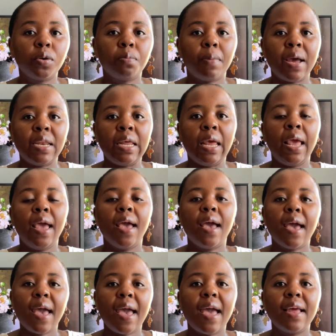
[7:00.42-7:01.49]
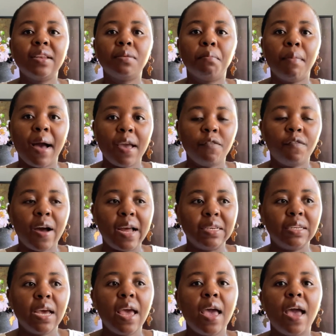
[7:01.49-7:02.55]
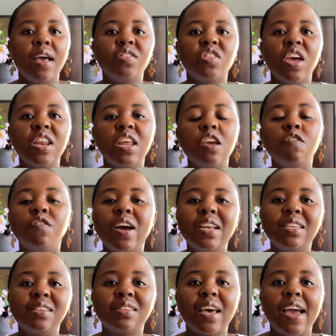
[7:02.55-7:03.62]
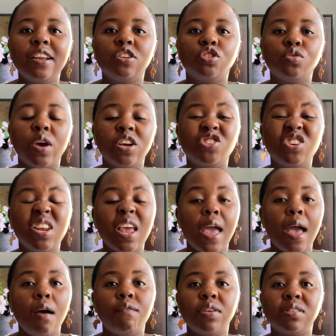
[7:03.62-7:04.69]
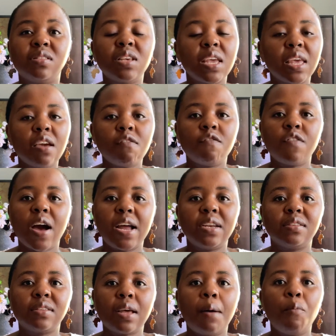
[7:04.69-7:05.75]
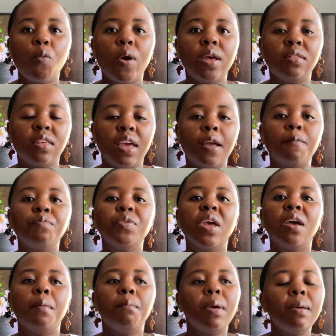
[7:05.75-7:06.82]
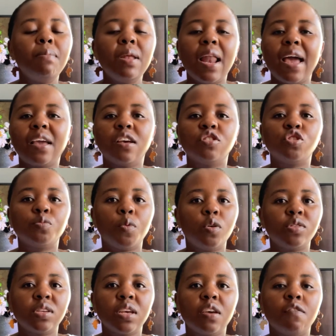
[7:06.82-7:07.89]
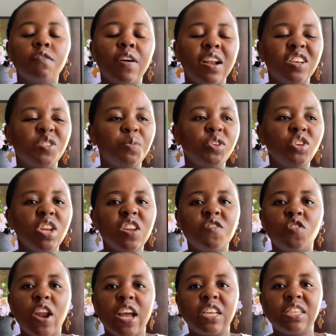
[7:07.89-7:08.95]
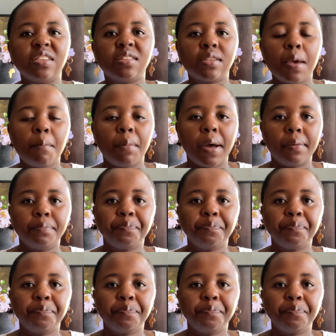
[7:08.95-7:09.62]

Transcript: money and my fund. And then if I decide to actually have a sinking fund somewhere there, maybe like a small sinking fund, especially for like December,